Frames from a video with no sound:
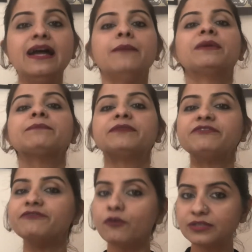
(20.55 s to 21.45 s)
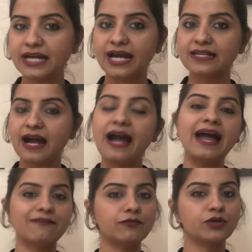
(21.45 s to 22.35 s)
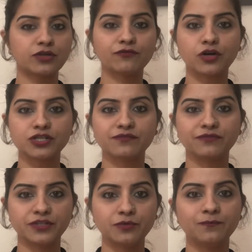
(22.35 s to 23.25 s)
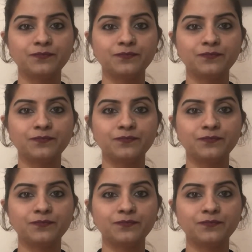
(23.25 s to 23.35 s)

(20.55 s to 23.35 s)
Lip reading: But before that, I have a word of caution for you.